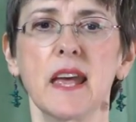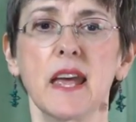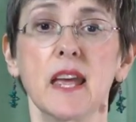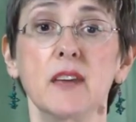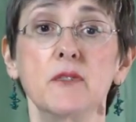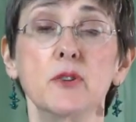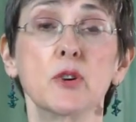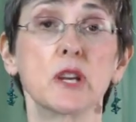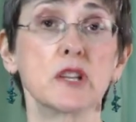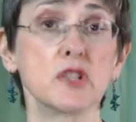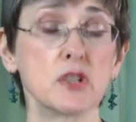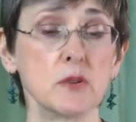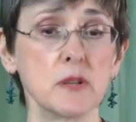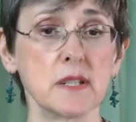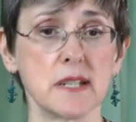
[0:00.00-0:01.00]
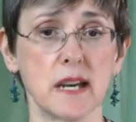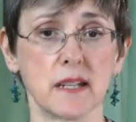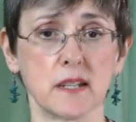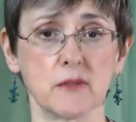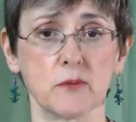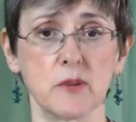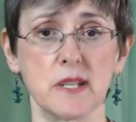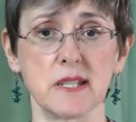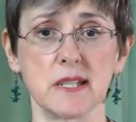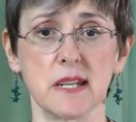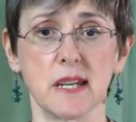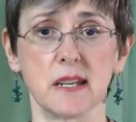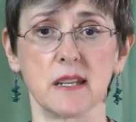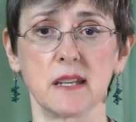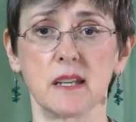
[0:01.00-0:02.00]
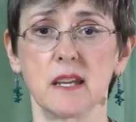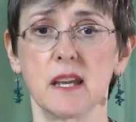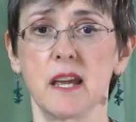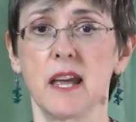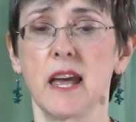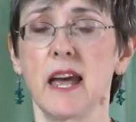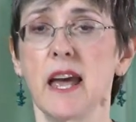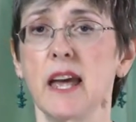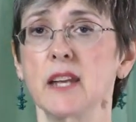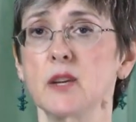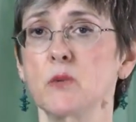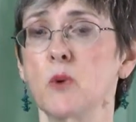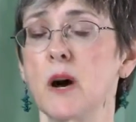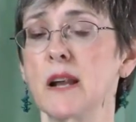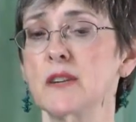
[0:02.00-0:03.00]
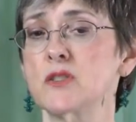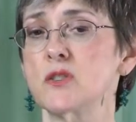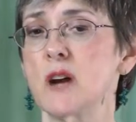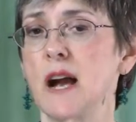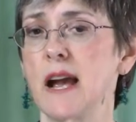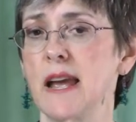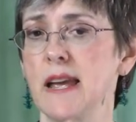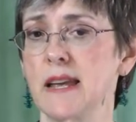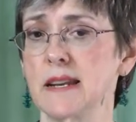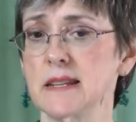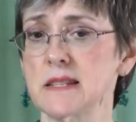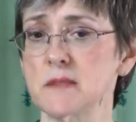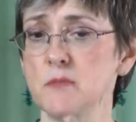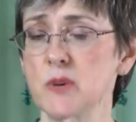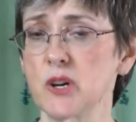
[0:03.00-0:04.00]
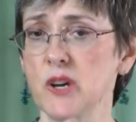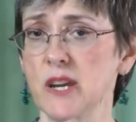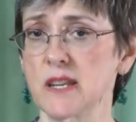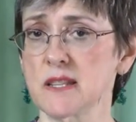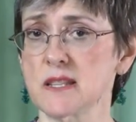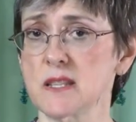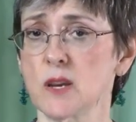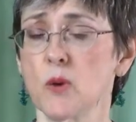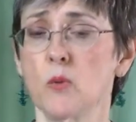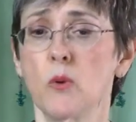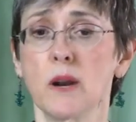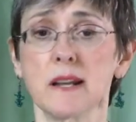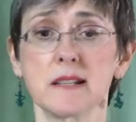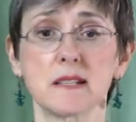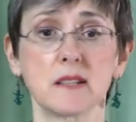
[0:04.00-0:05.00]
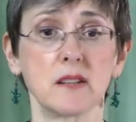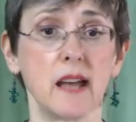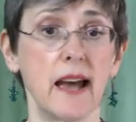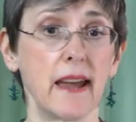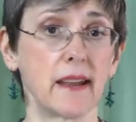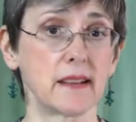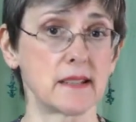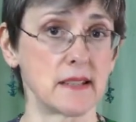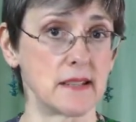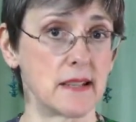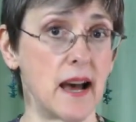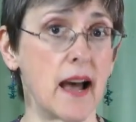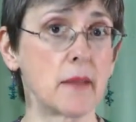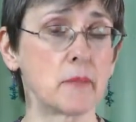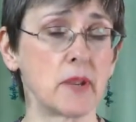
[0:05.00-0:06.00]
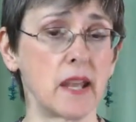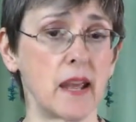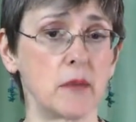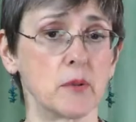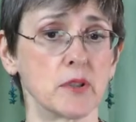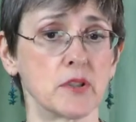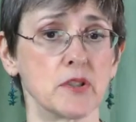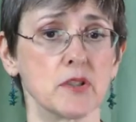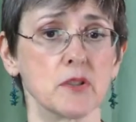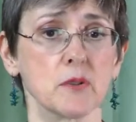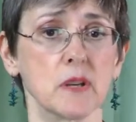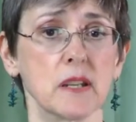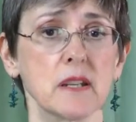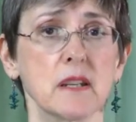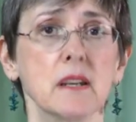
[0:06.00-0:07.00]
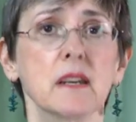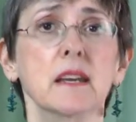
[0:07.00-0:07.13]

If you can do inductive reasoning and you want to try and experience what it's like to not be able to do it,